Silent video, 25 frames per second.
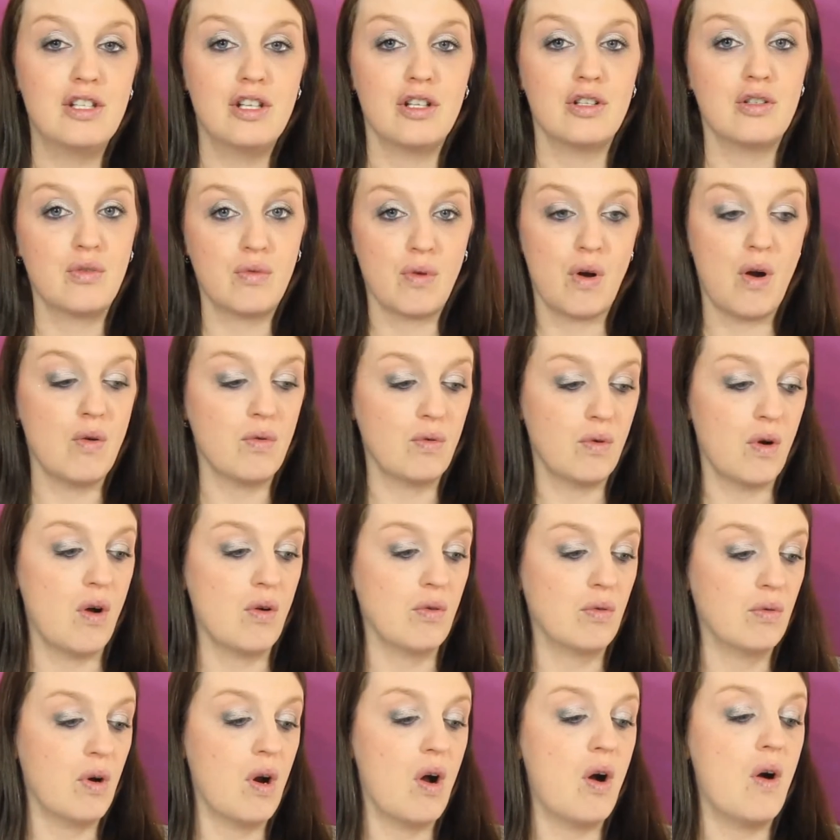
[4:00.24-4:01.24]
just
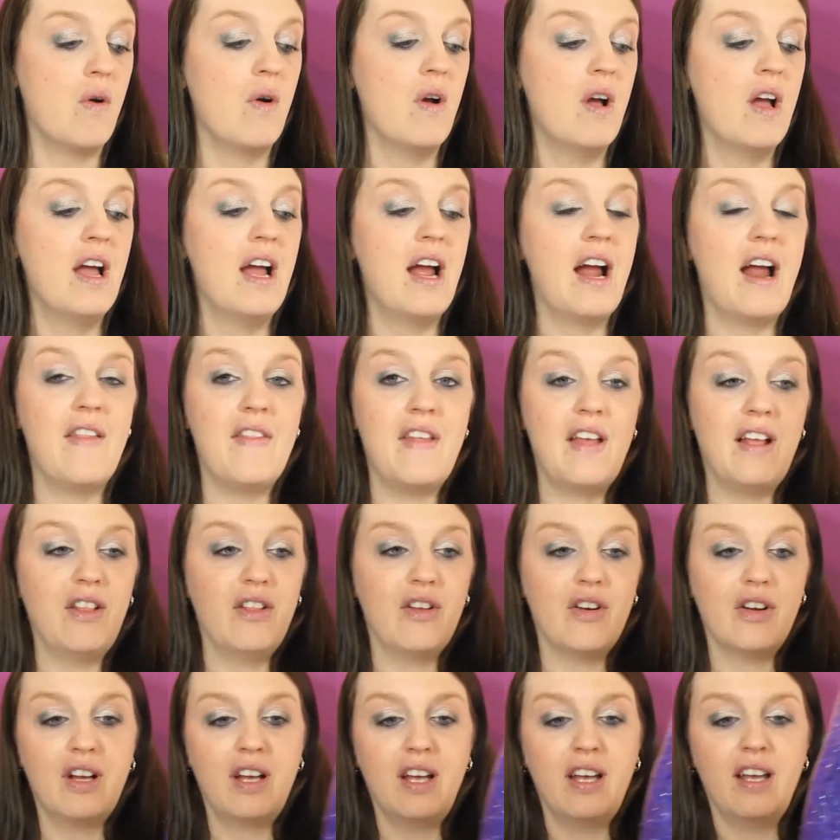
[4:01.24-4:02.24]
grow, and they
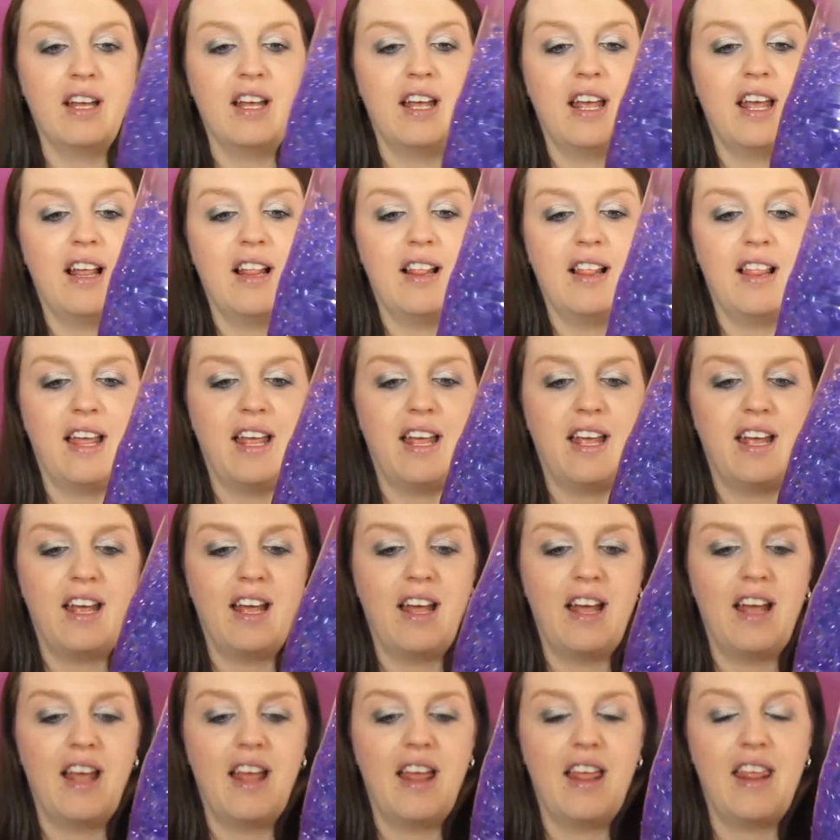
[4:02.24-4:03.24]
look like
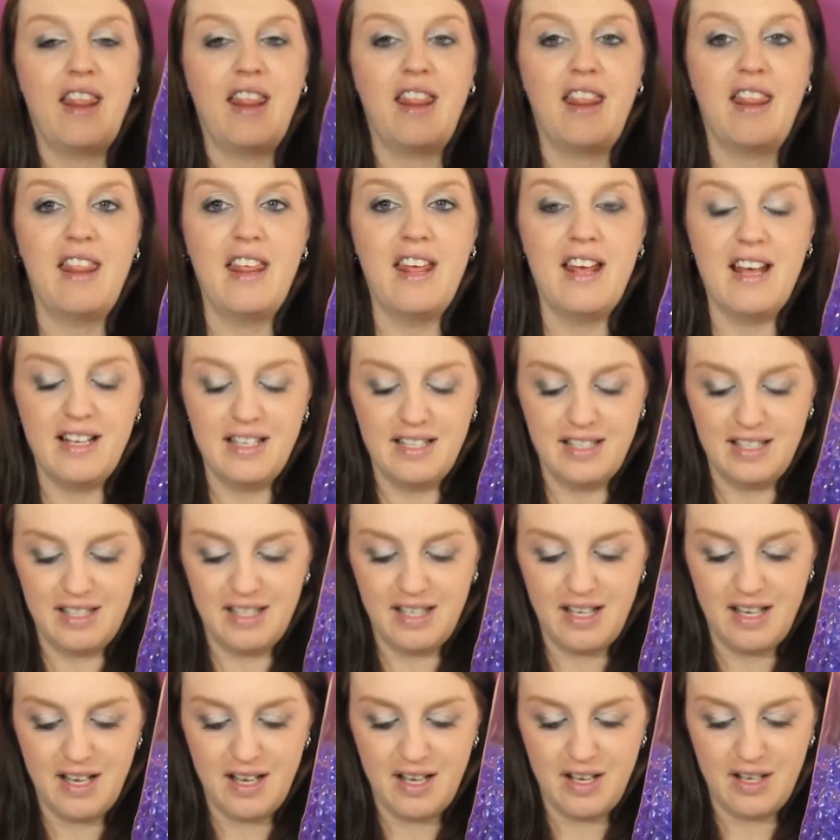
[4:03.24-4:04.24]
this.
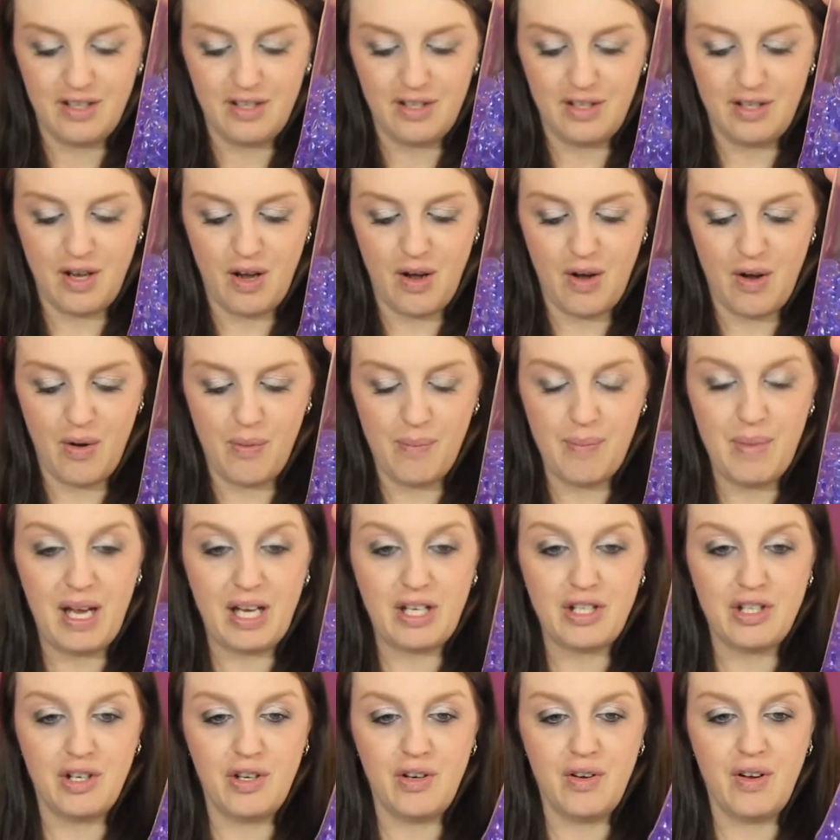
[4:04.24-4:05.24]
So
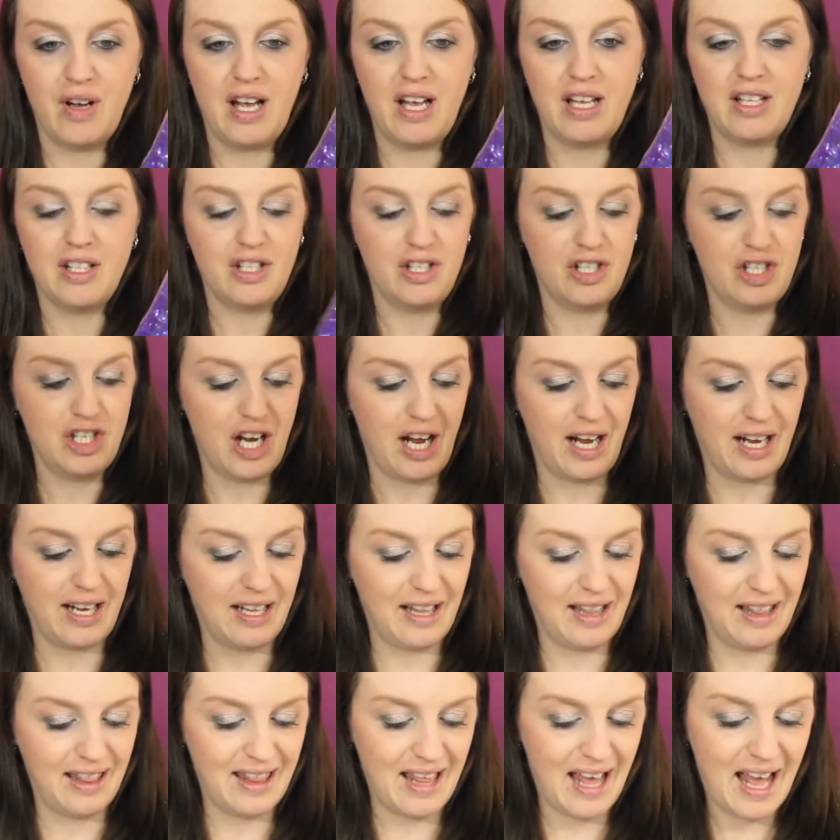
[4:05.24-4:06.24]
make sure you guys check
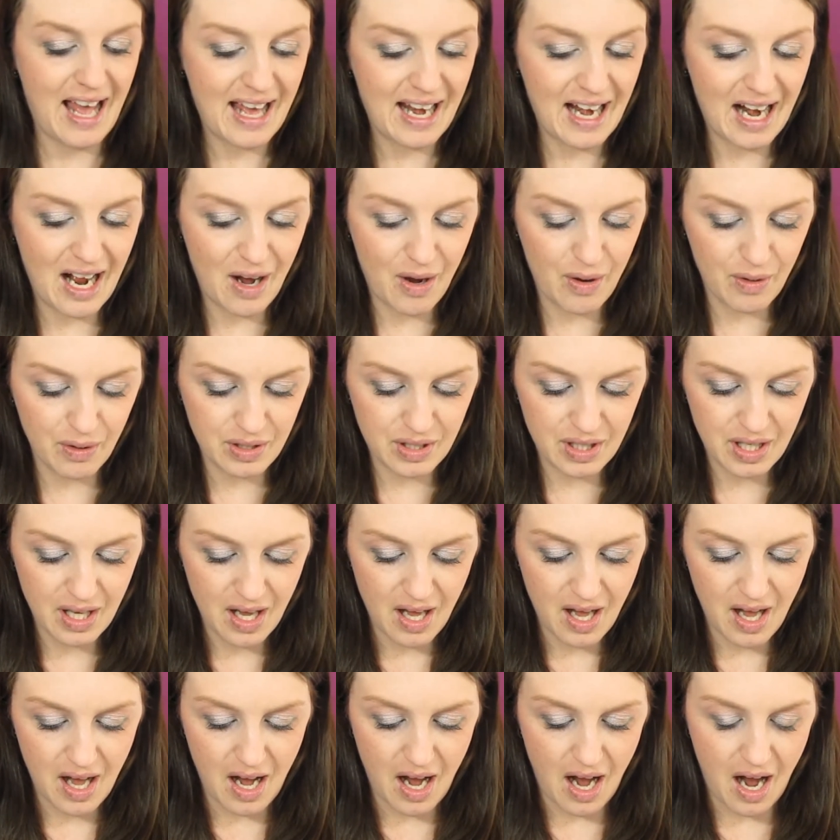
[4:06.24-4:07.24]
that out.
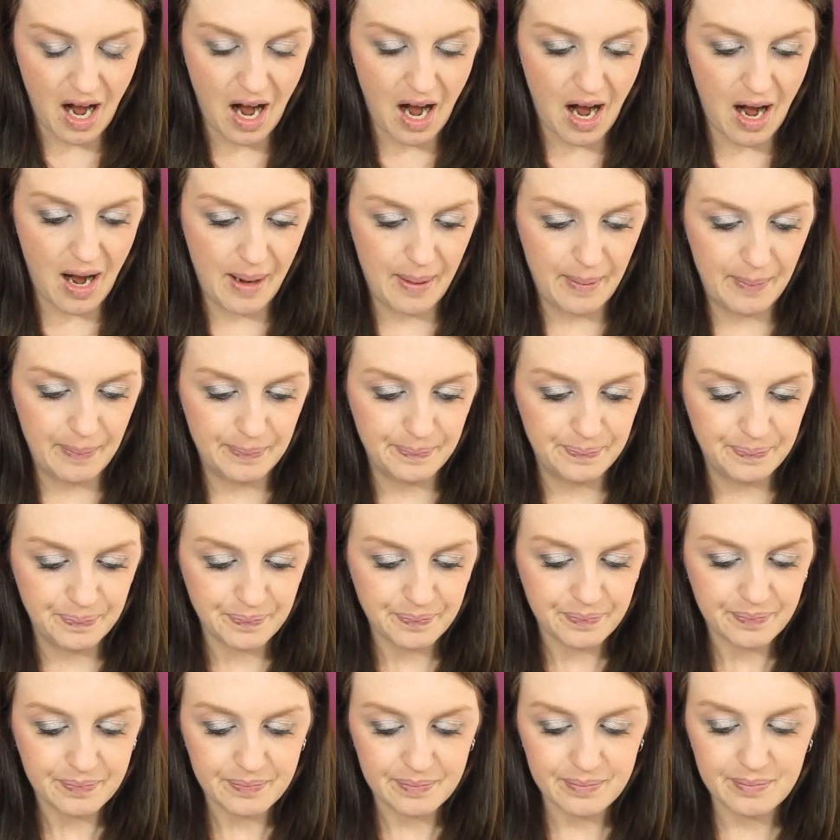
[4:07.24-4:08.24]

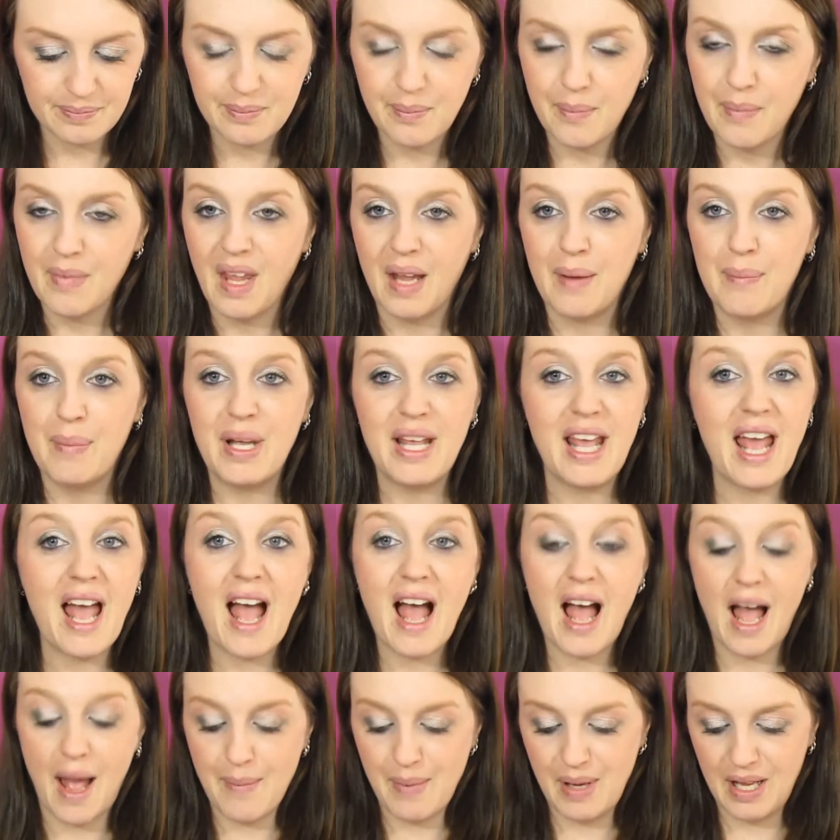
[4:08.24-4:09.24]
But
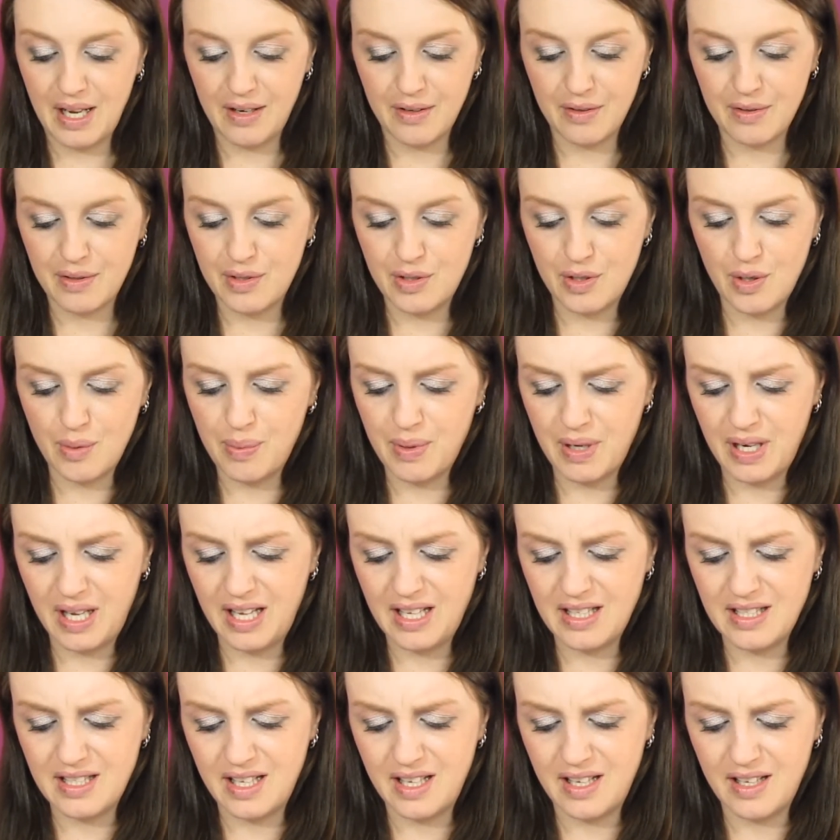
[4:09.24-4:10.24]
yeah, I mean, it was super
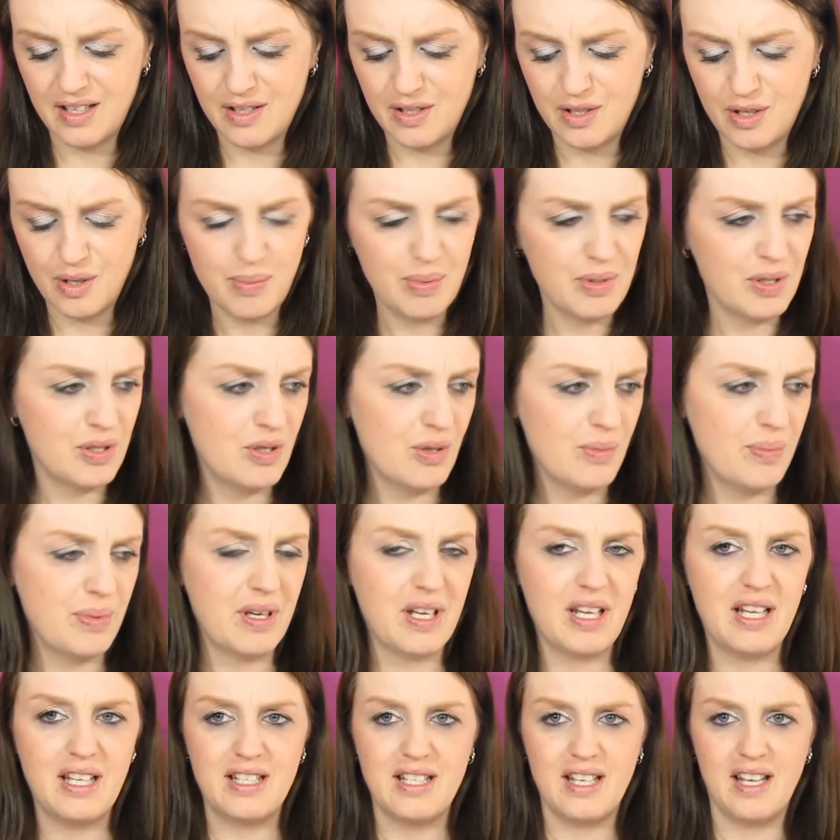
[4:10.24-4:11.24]
easy, super
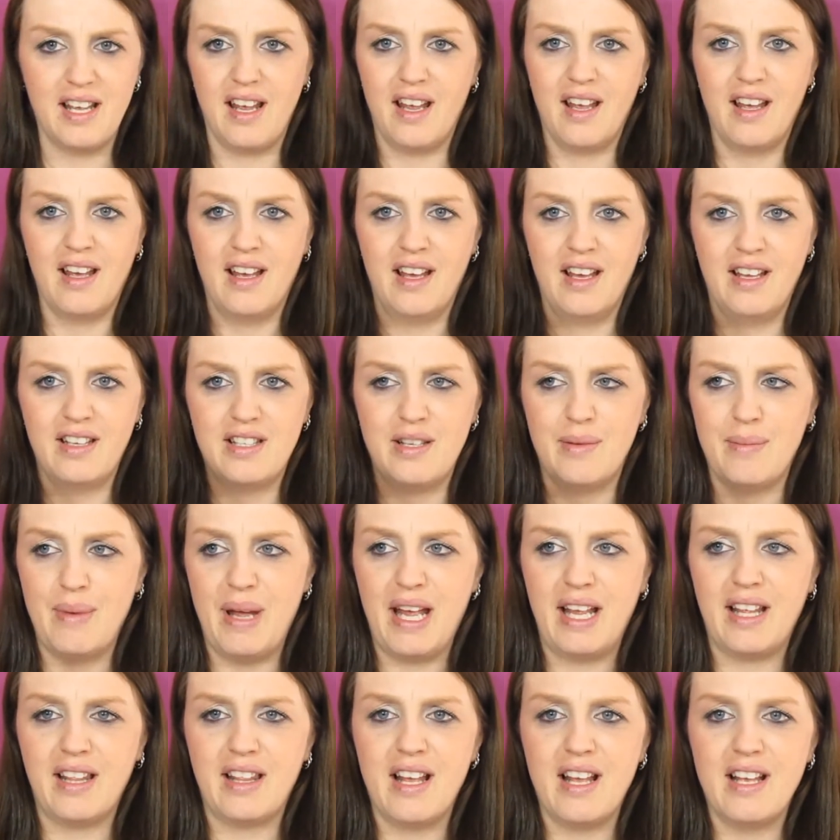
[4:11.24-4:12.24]
easy to
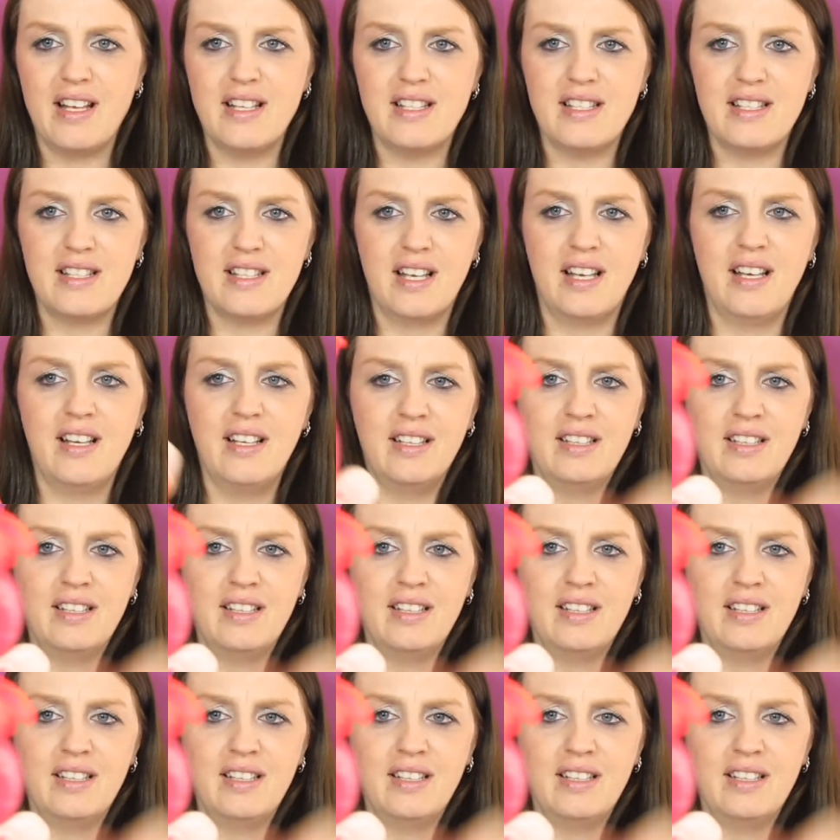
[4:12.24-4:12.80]
make this,